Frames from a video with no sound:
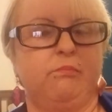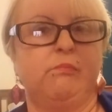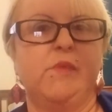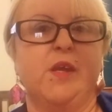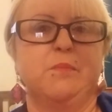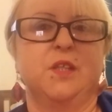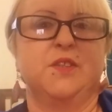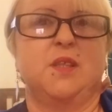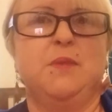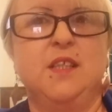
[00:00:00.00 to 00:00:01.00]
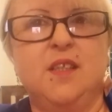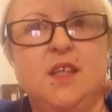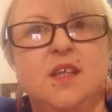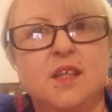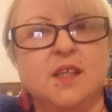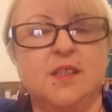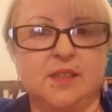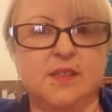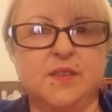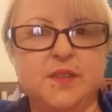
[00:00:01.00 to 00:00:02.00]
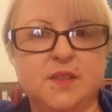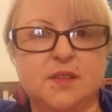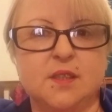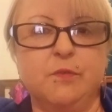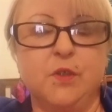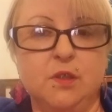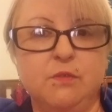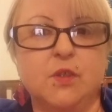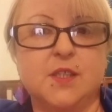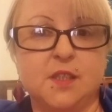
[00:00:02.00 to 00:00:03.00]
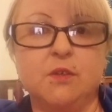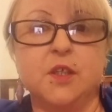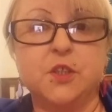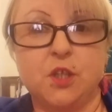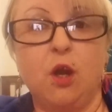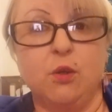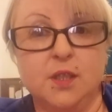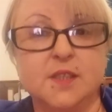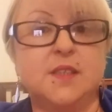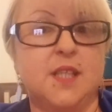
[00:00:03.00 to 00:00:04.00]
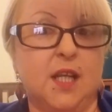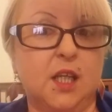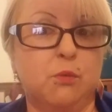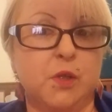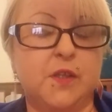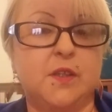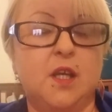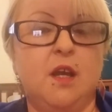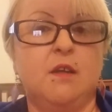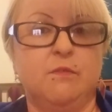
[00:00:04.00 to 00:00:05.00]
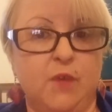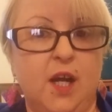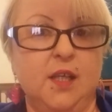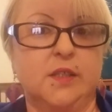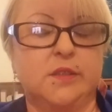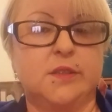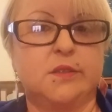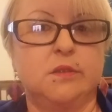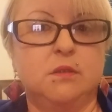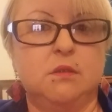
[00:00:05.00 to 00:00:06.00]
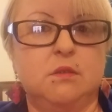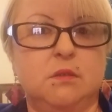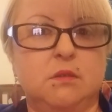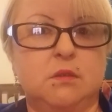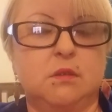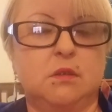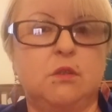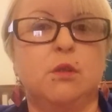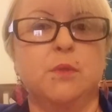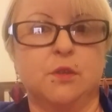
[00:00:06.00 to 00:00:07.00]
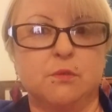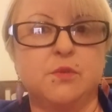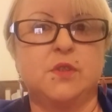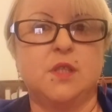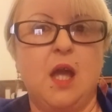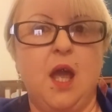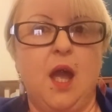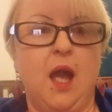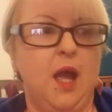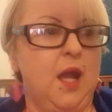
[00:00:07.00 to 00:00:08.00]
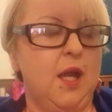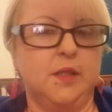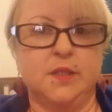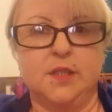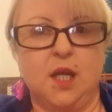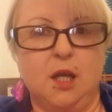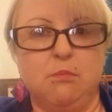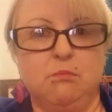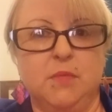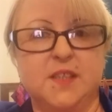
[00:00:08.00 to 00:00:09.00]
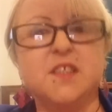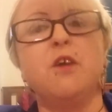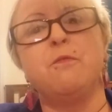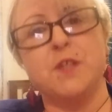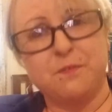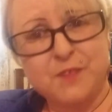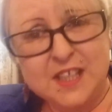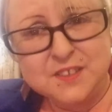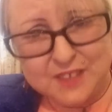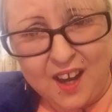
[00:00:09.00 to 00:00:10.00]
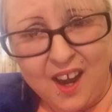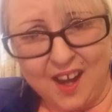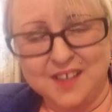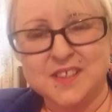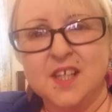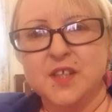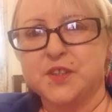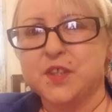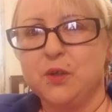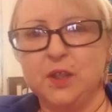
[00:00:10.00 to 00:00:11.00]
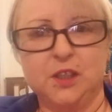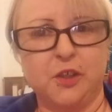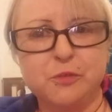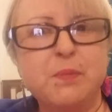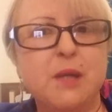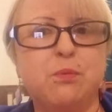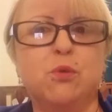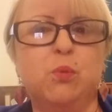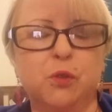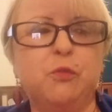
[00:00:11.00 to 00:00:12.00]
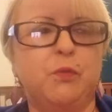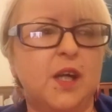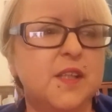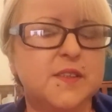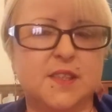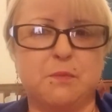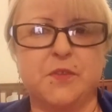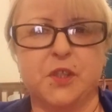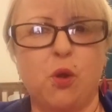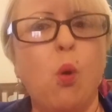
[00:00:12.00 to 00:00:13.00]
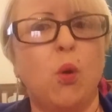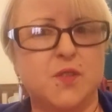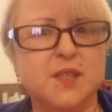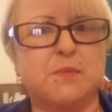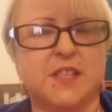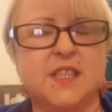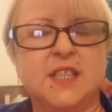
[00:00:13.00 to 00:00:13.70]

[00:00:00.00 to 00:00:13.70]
Yeah, because, it is a very, very serious show. It is dealing with violent criminals, and it's not for the faint of heart. So a lot of people will find some of the gore and some of the